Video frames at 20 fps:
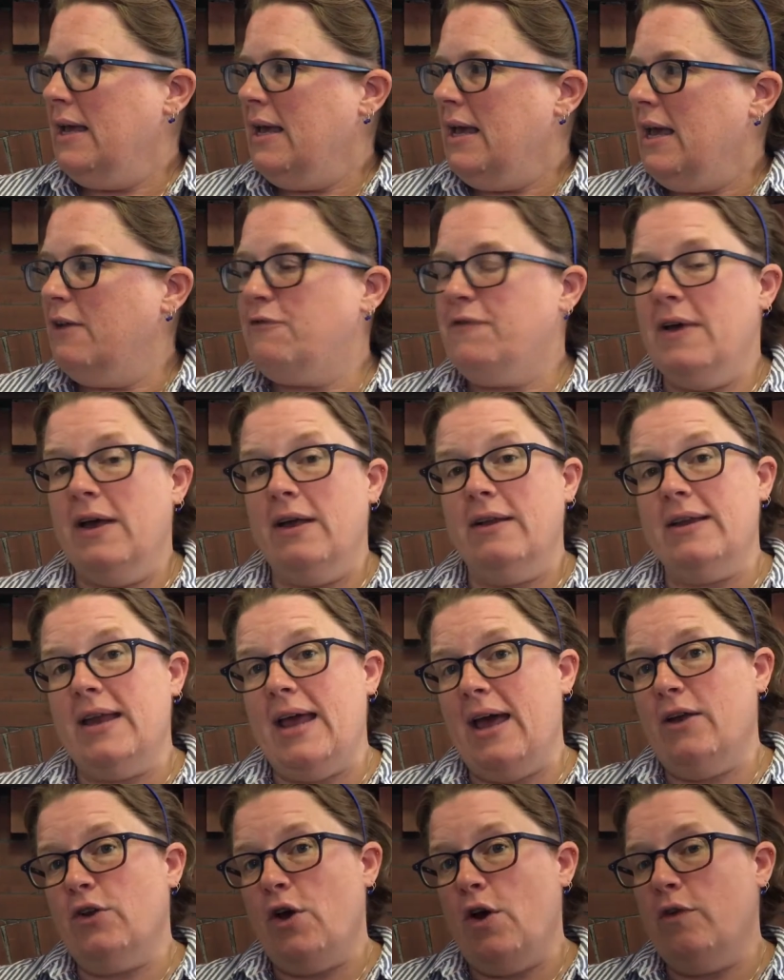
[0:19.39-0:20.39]
It fell
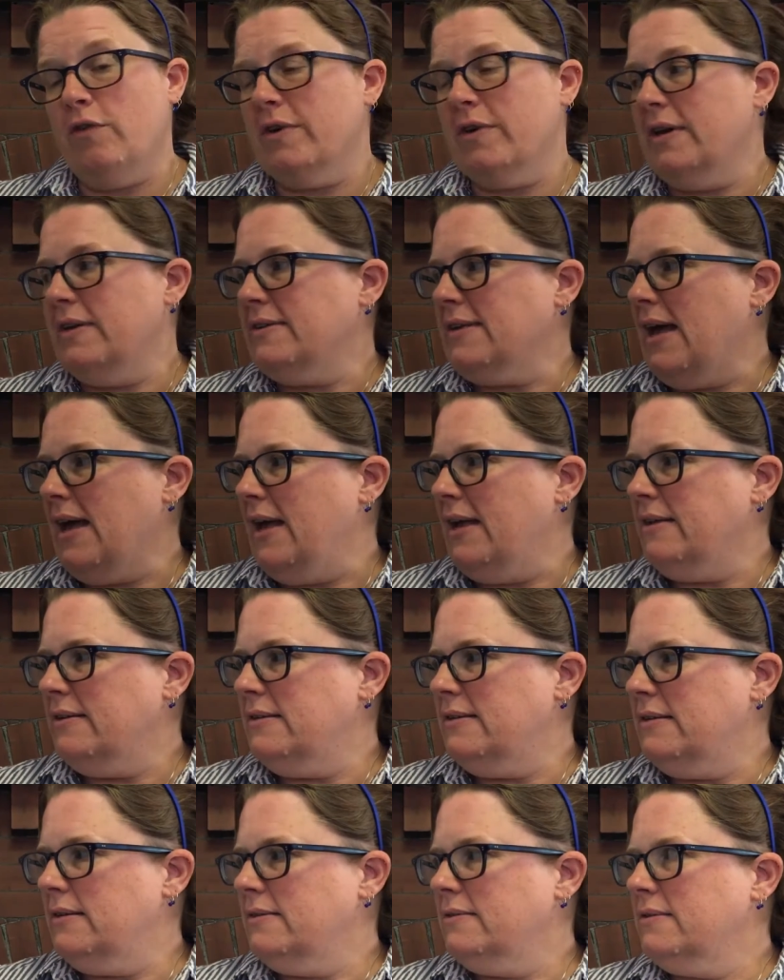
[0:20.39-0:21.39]
down over his
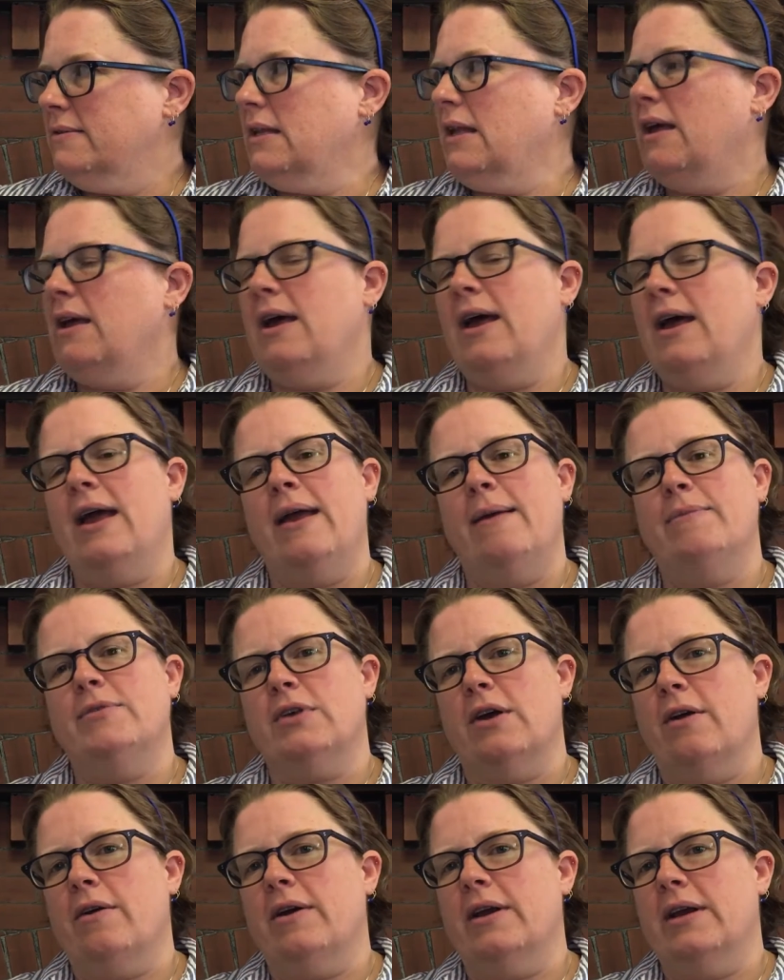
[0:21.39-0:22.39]
eyes. "I am
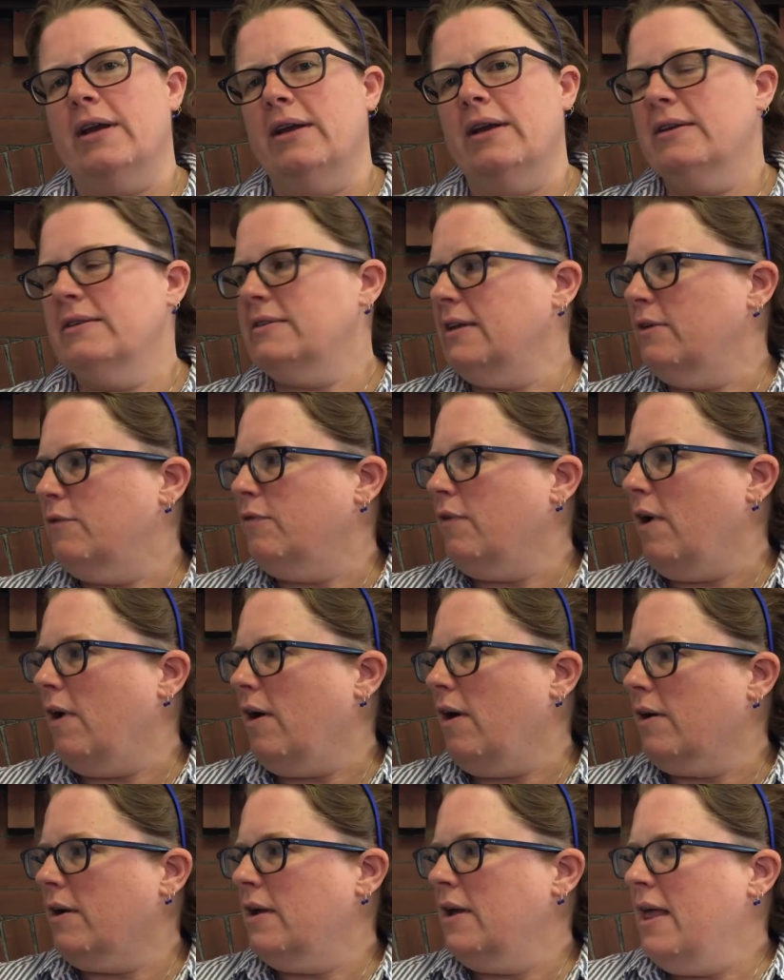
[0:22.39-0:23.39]
sorry," said
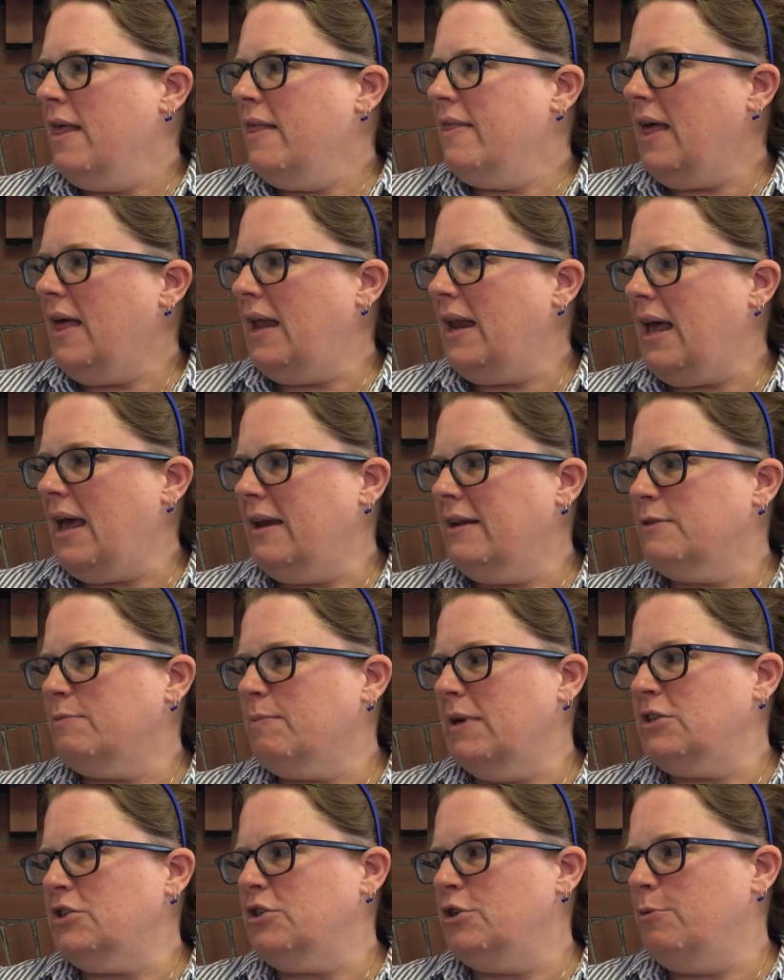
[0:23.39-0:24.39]
Frog. "That hat is
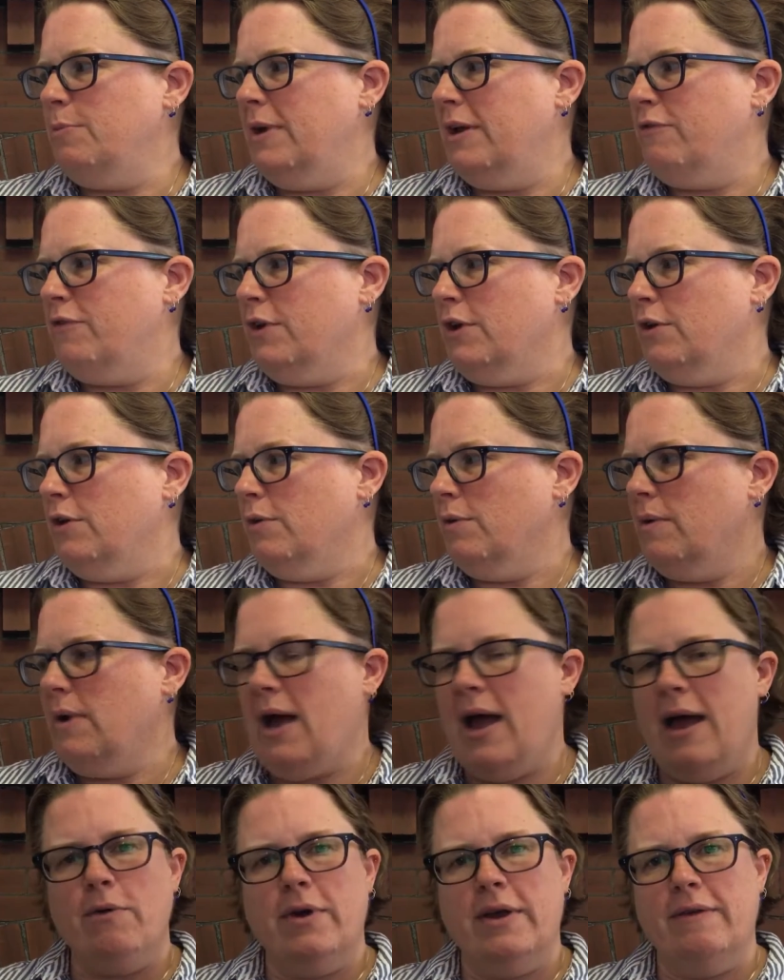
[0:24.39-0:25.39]
much too big for you.
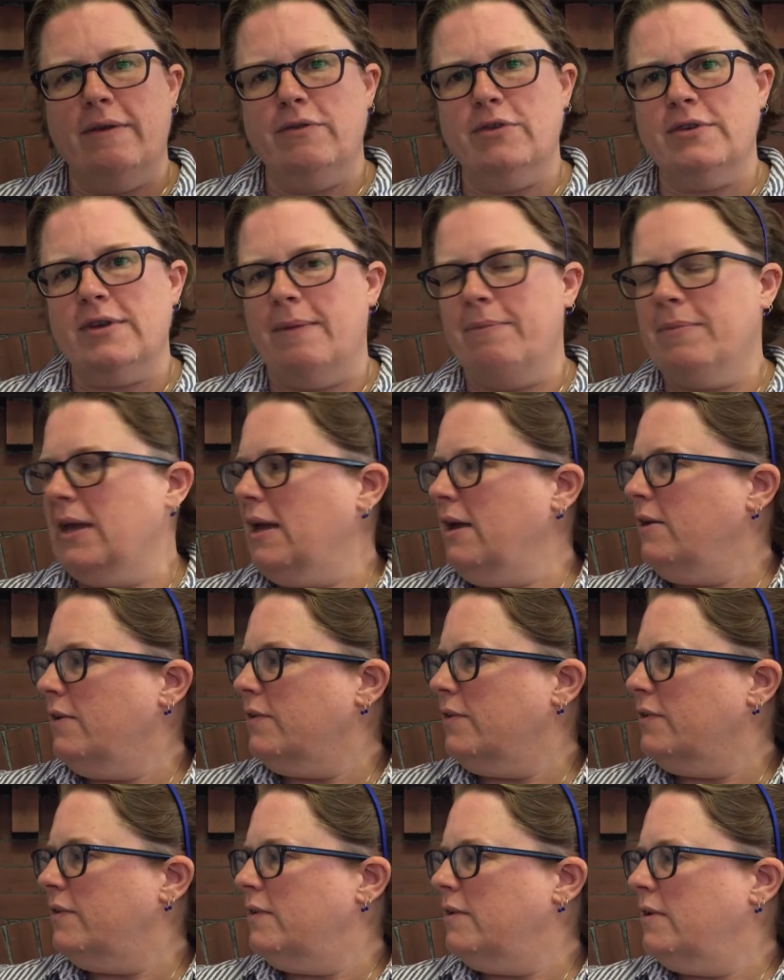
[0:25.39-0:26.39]
I will give you something
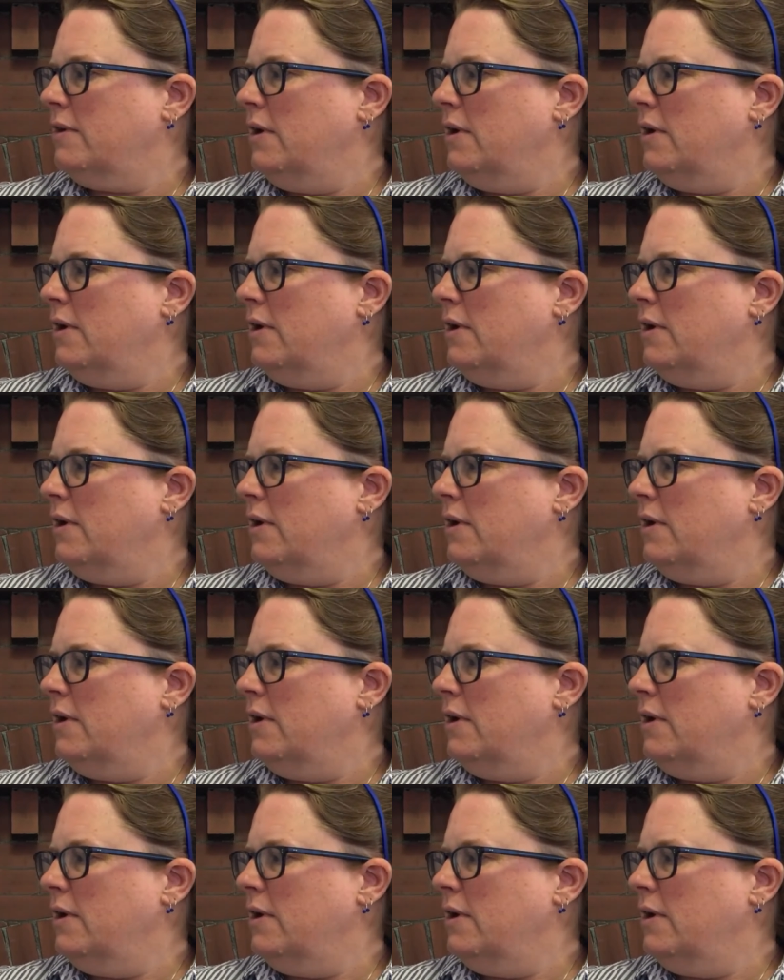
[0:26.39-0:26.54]
else."